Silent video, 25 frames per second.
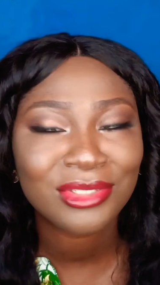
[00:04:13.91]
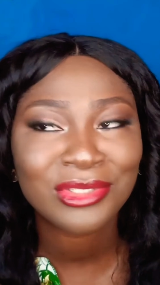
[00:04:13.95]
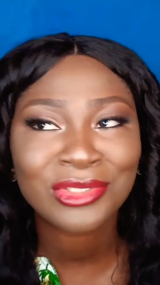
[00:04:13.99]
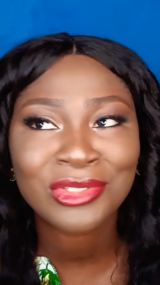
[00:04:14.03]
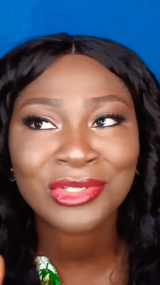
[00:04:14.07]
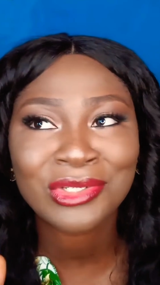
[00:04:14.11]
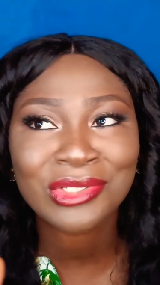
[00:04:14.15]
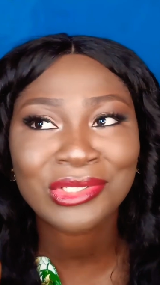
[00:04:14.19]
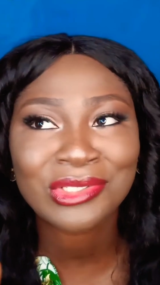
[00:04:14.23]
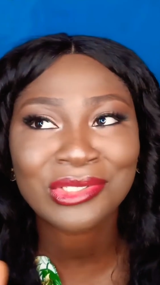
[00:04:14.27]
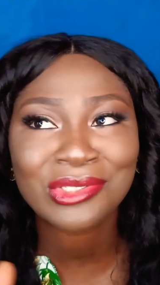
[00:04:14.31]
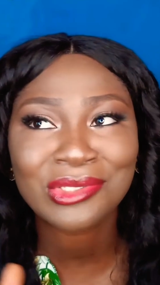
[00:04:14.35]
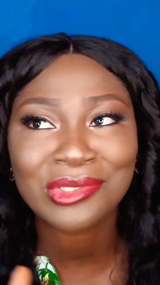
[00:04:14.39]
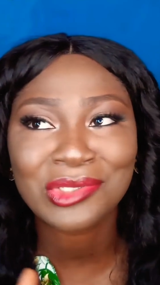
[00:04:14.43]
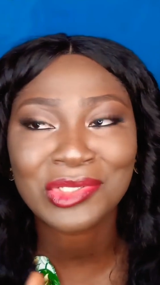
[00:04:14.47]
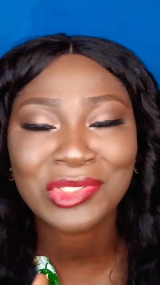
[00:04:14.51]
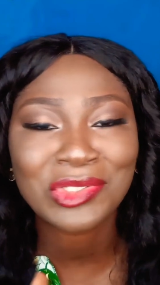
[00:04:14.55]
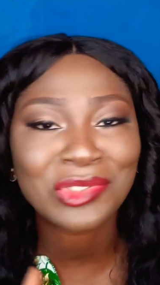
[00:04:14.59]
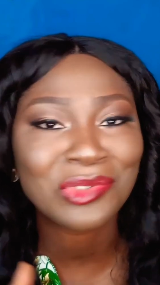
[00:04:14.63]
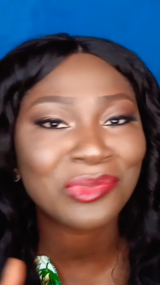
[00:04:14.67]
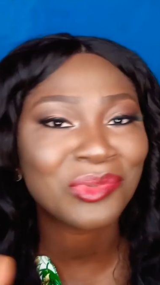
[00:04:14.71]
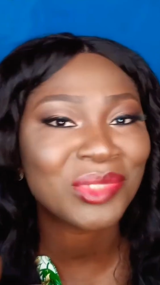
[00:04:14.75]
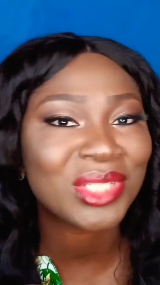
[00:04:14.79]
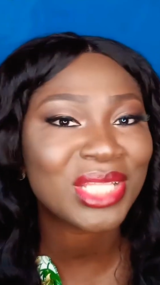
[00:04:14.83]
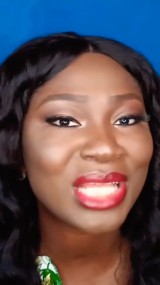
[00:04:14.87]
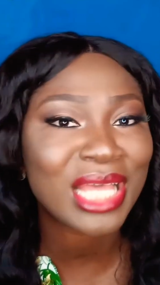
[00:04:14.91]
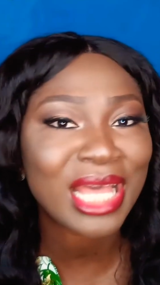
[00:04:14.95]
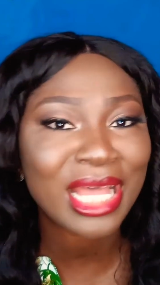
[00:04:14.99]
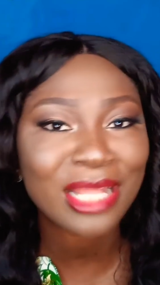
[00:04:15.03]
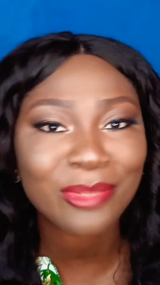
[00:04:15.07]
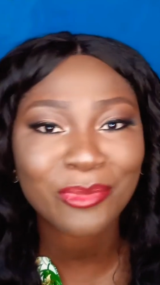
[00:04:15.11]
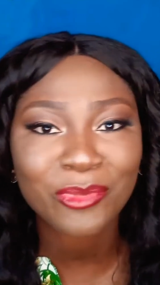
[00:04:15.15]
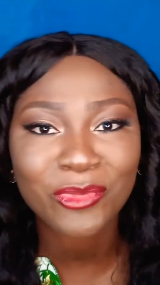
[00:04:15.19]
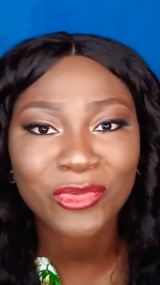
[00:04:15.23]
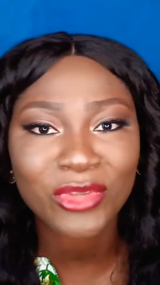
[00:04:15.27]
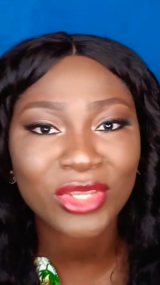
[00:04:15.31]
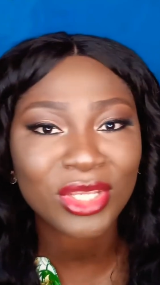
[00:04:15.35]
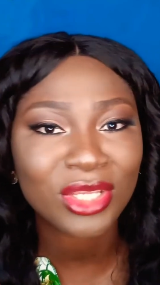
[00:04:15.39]
it just, you know, with the
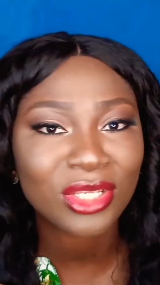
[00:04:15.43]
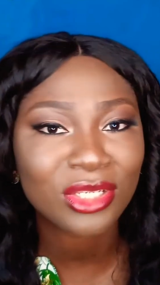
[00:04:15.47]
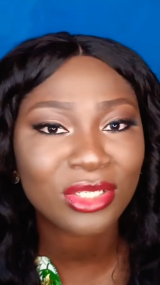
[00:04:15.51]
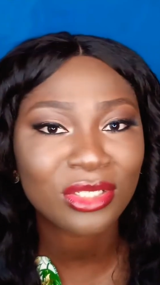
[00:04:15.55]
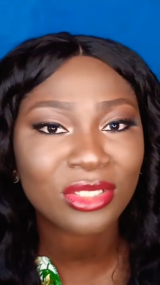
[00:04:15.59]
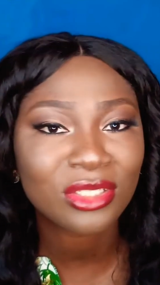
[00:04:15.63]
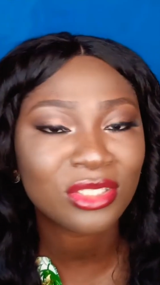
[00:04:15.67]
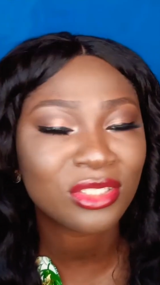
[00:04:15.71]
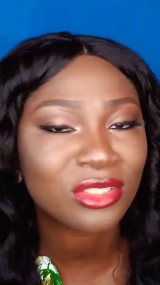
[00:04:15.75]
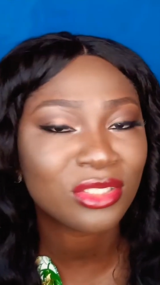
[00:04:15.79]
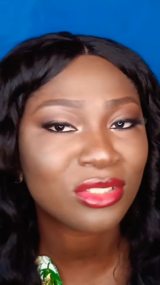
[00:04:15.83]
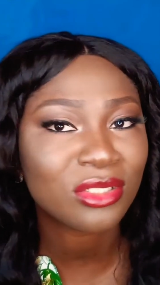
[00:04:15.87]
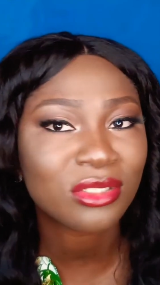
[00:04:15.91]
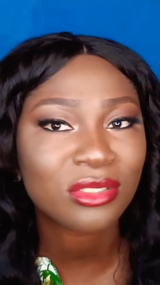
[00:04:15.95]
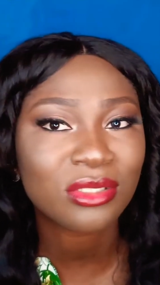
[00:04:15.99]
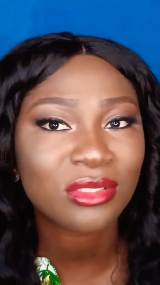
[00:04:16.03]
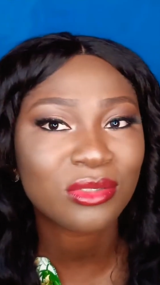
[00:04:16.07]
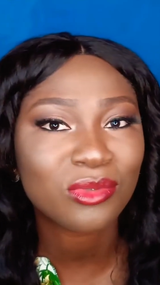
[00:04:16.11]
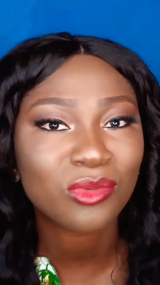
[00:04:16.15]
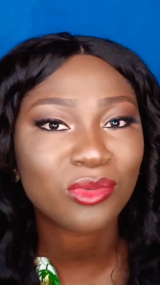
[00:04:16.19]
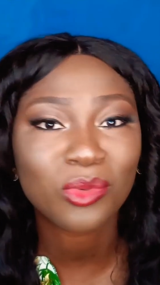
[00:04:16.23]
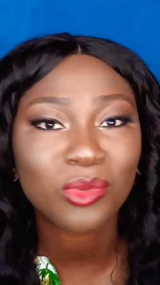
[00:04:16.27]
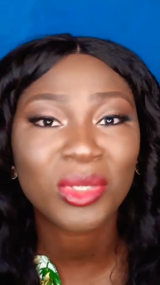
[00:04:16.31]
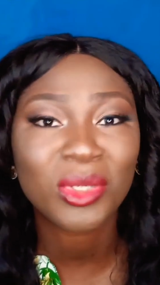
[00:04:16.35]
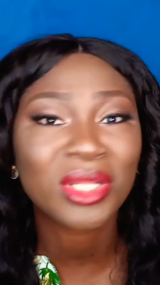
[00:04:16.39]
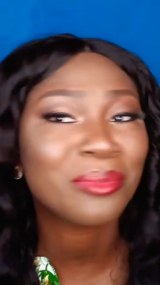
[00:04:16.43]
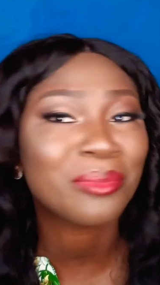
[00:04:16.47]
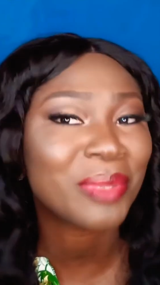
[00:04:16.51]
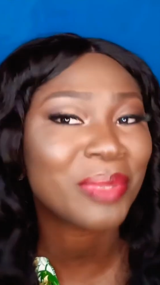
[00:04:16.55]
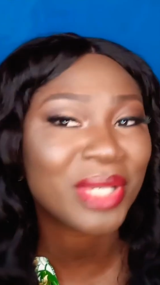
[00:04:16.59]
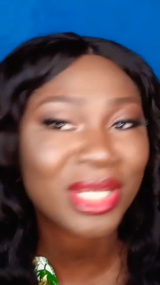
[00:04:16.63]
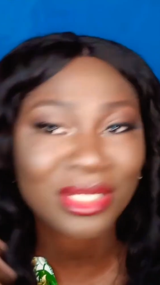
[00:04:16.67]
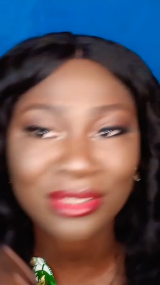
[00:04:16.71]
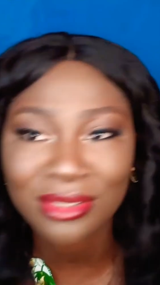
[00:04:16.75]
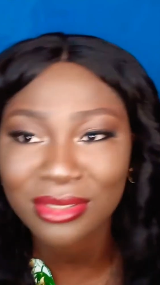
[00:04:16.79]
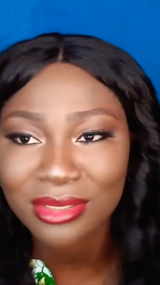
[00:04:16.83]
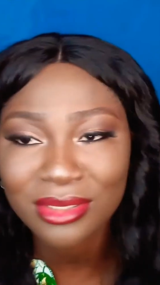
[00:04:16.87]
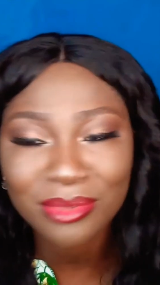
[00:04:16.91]
heartbreak, she just went
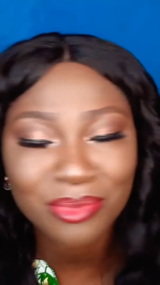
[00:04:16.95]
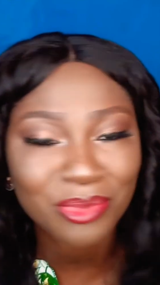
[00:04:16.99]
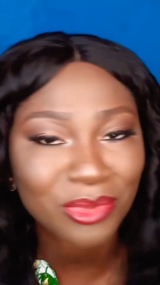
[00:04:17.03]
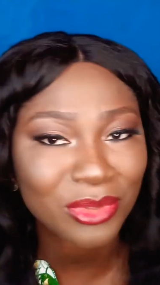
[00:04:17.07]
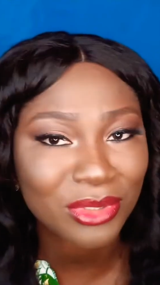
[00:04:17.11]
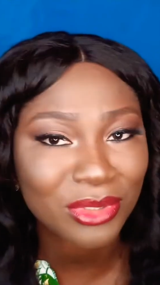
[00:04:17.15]
back to the